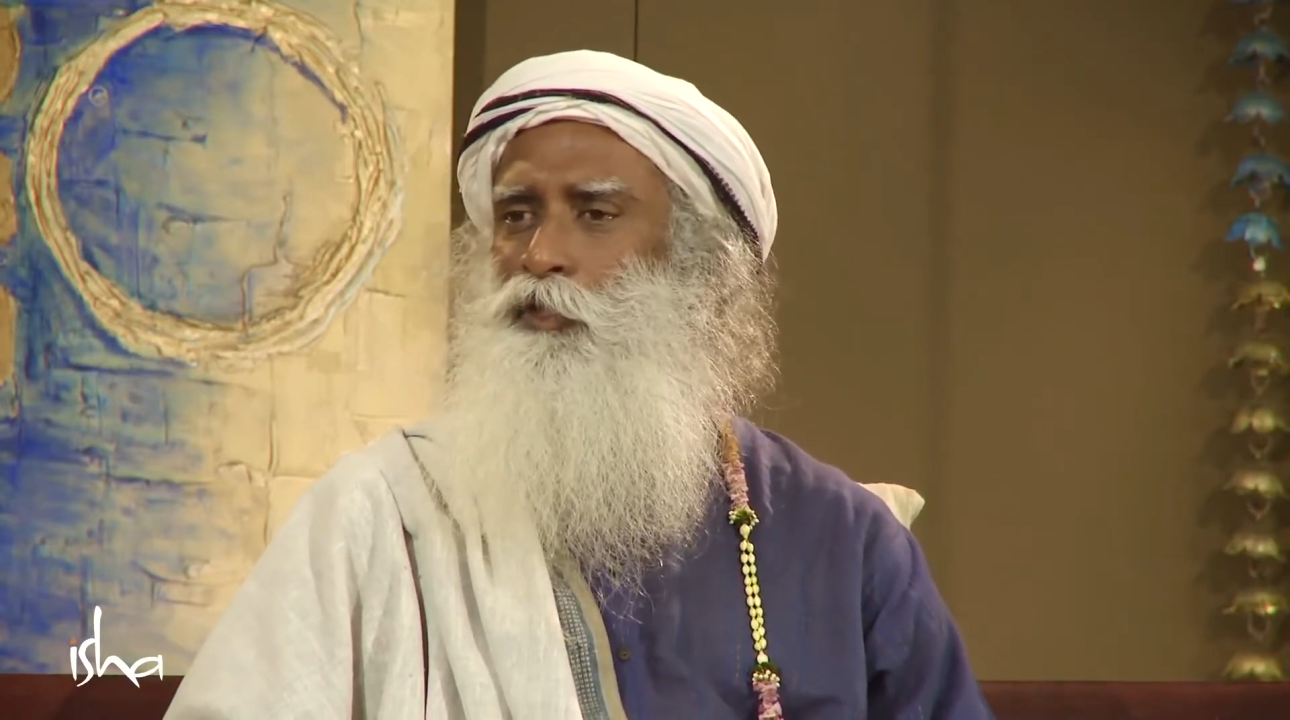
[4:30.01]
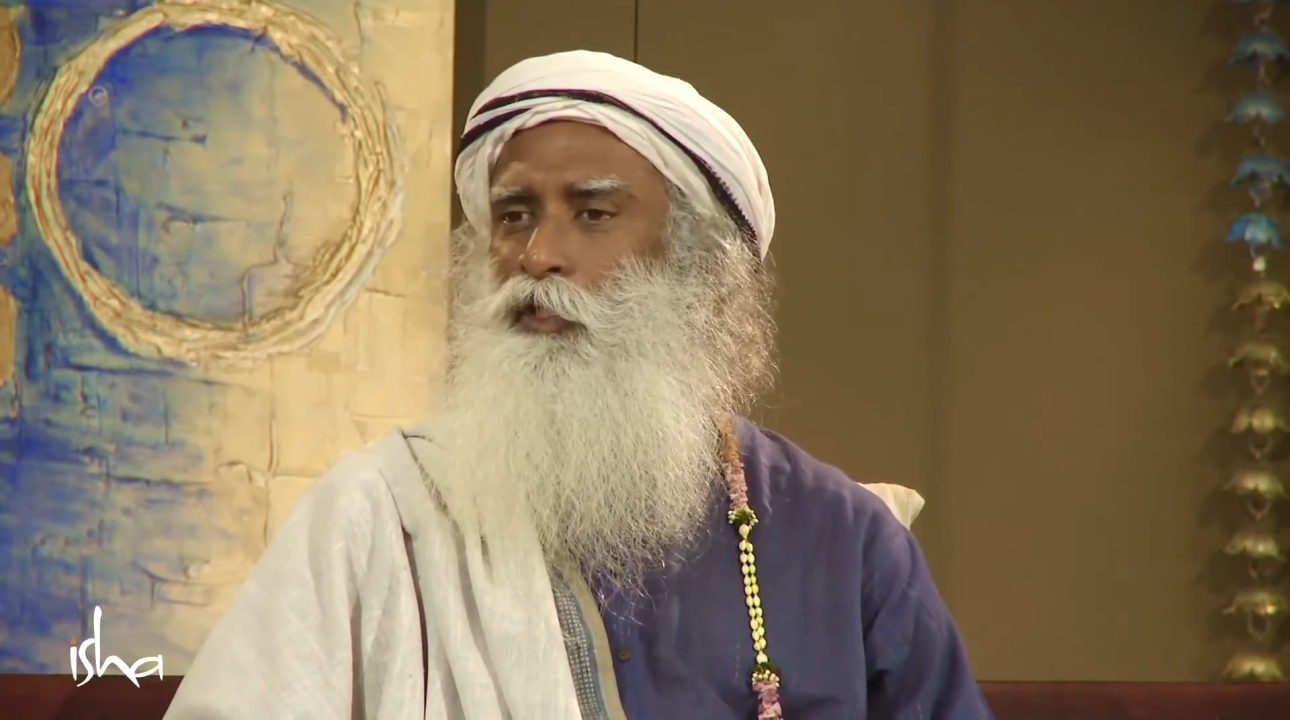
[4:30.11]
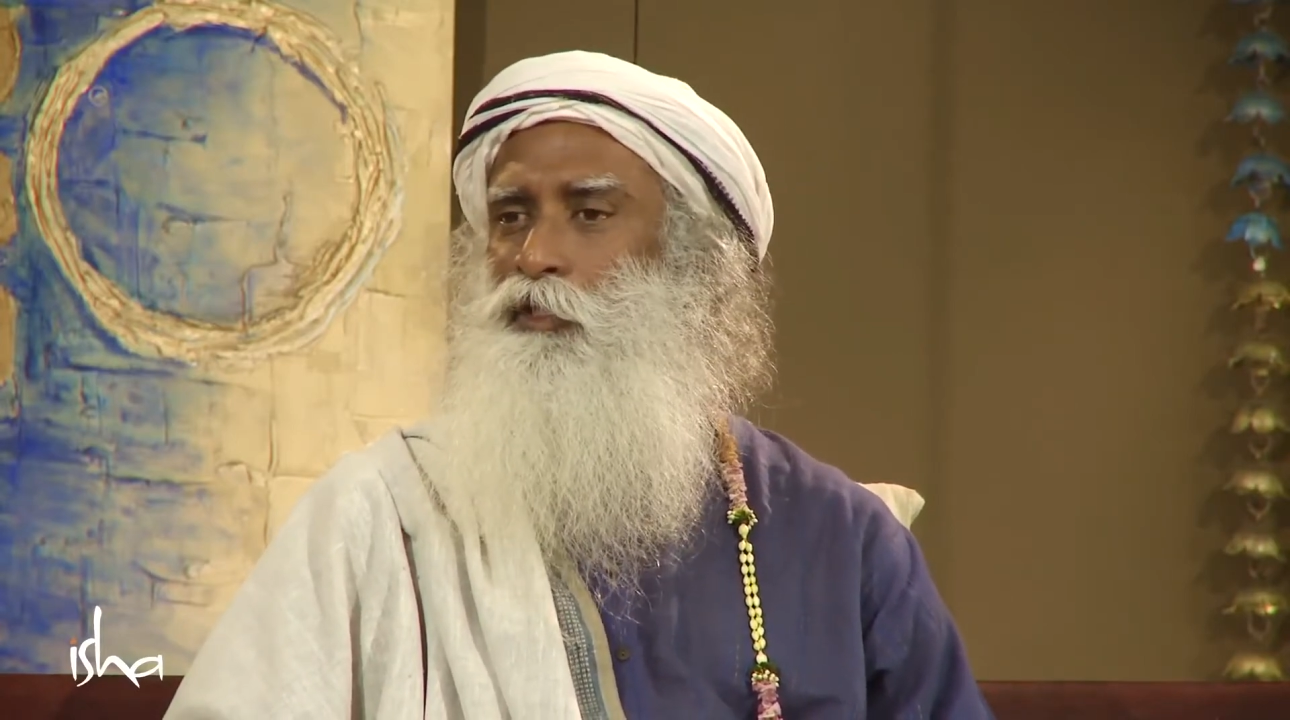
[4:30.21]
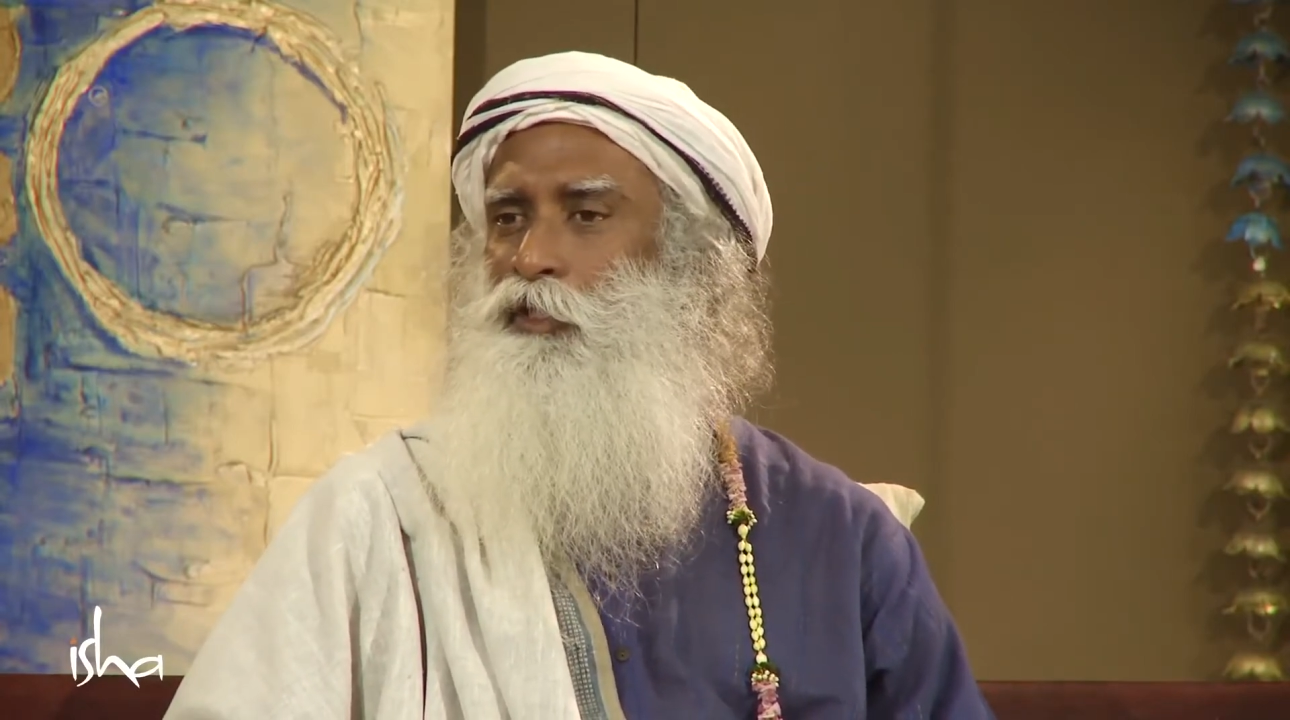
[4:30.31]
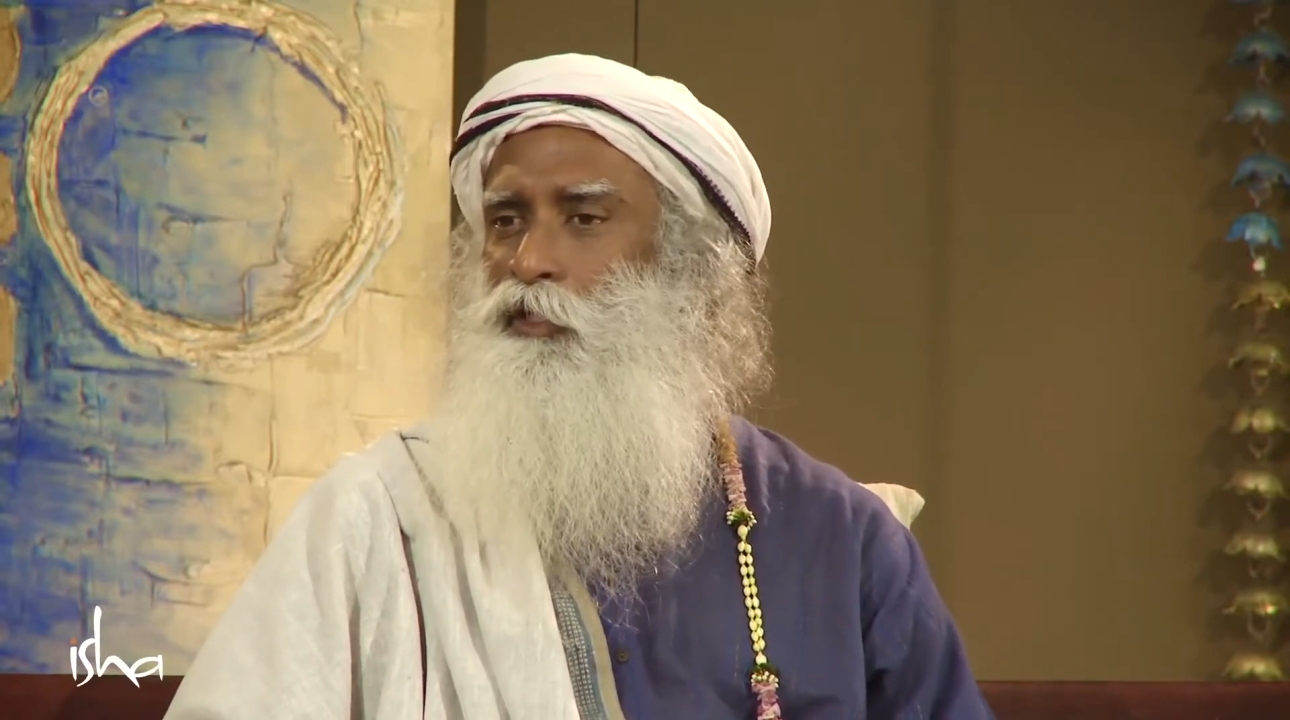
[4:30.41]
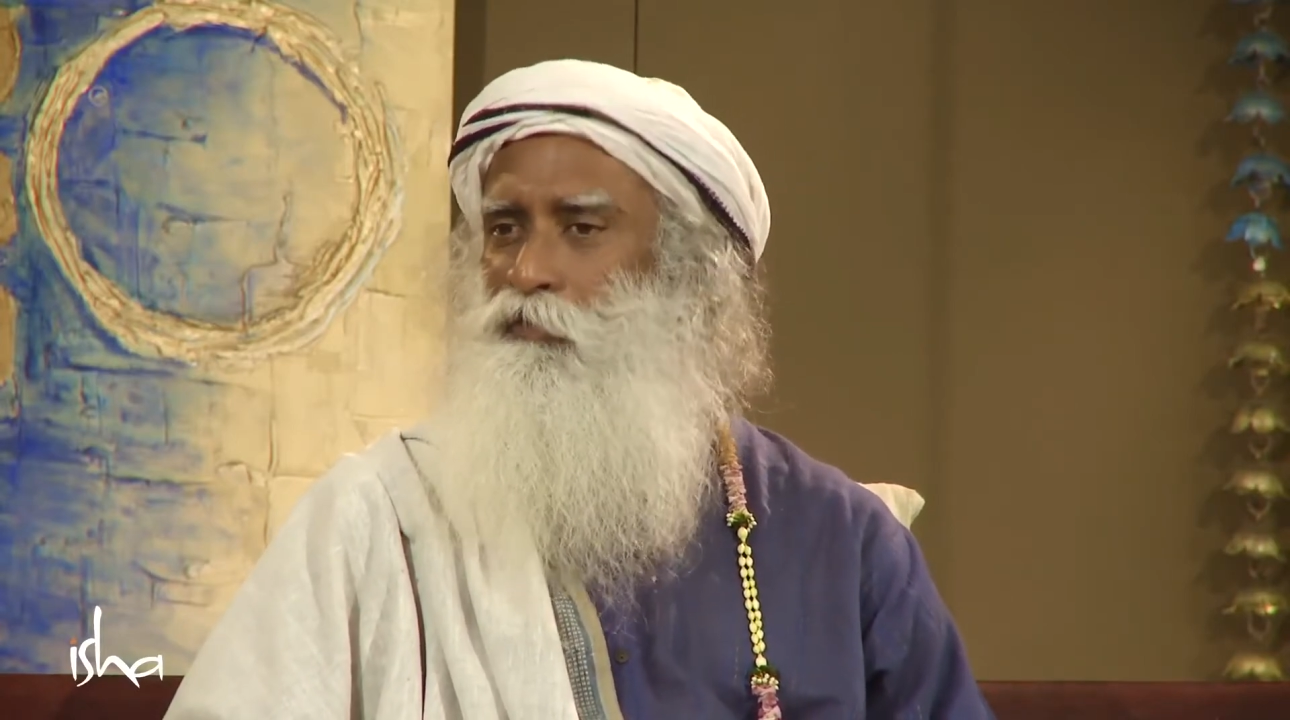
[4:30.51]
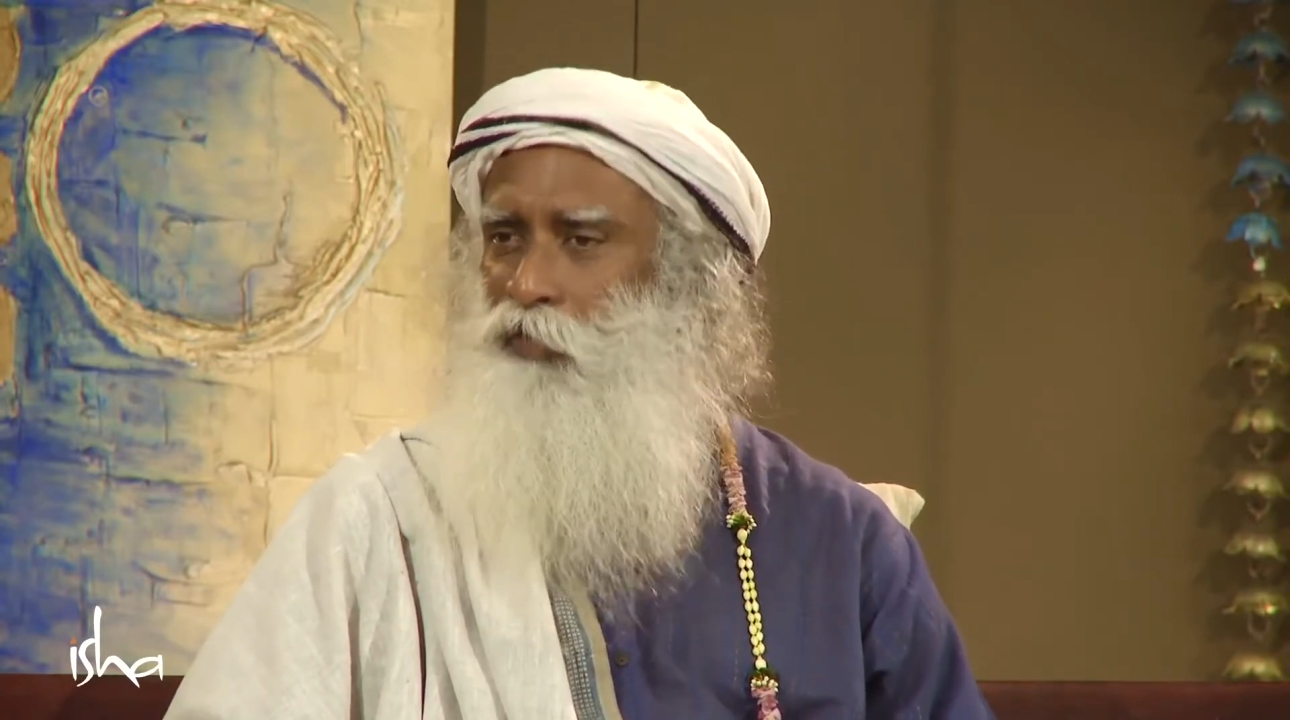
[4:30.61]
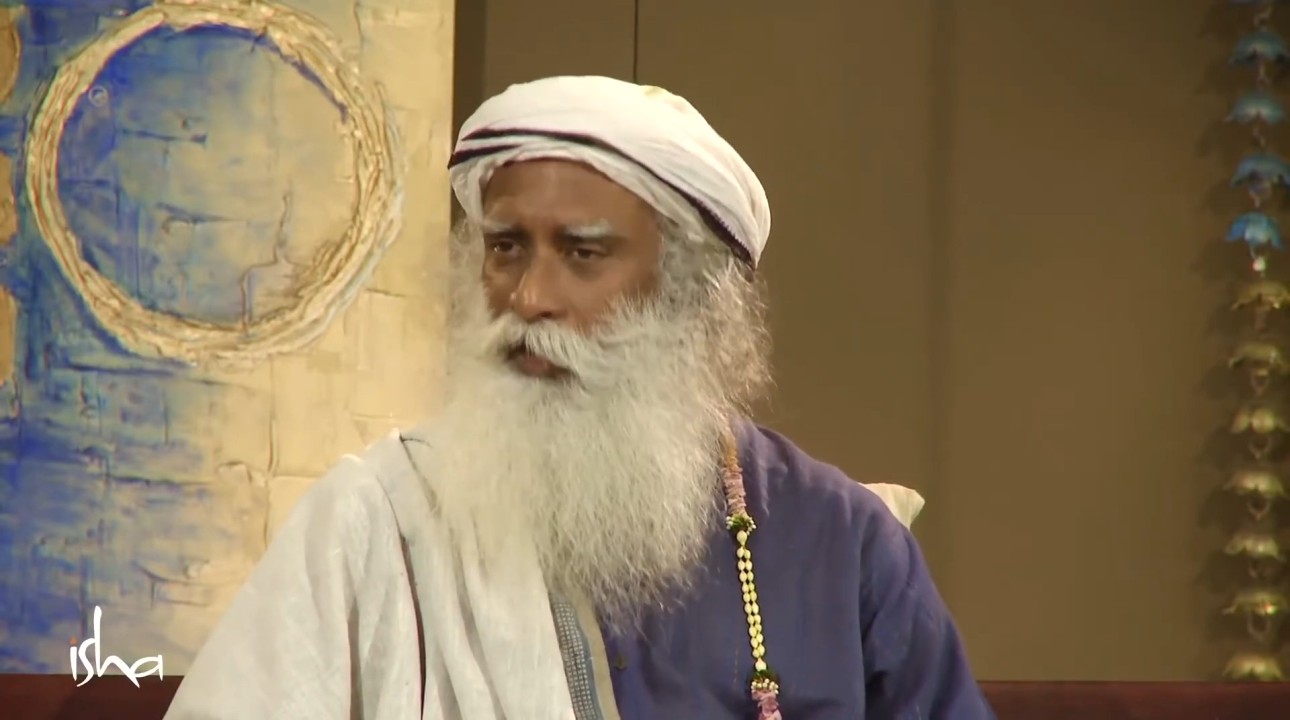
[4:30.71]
success of